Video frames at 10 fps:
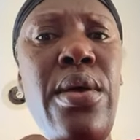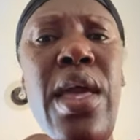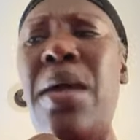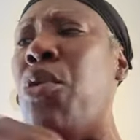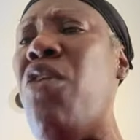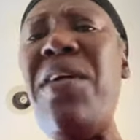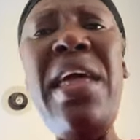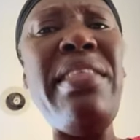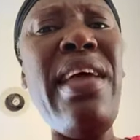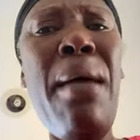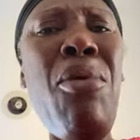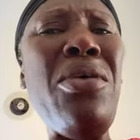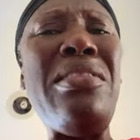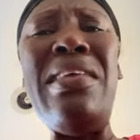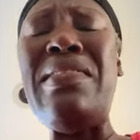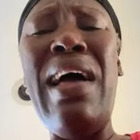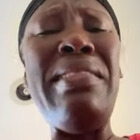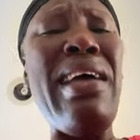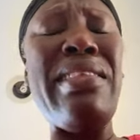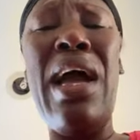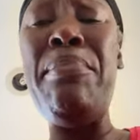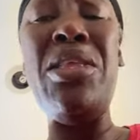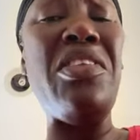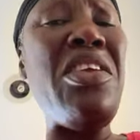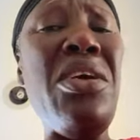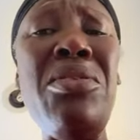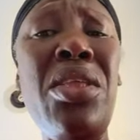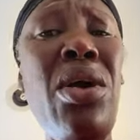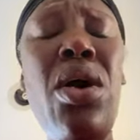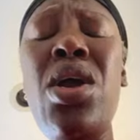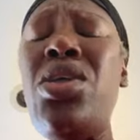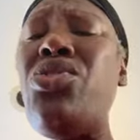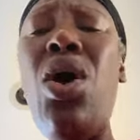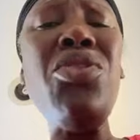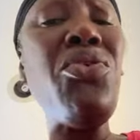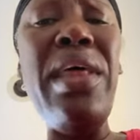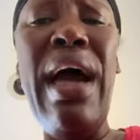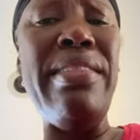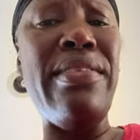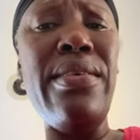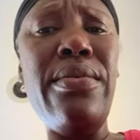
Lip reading: Him over there talk about this and that and me not, you know. Don't do that.